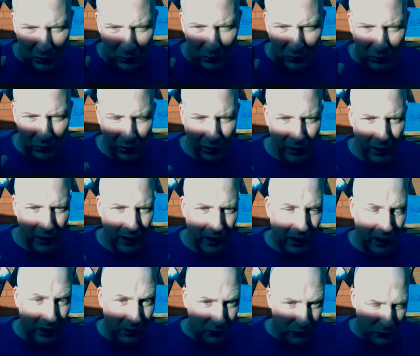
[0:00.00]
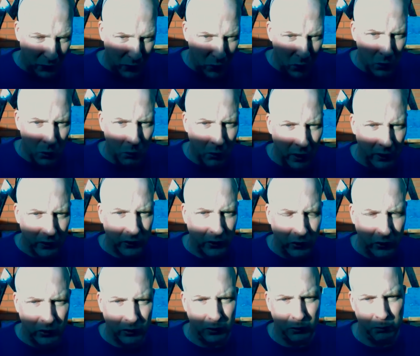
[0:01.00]
solid. If you want to
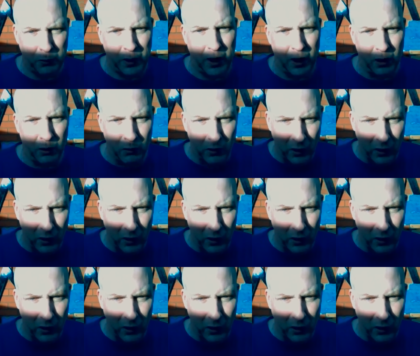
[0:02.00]
smell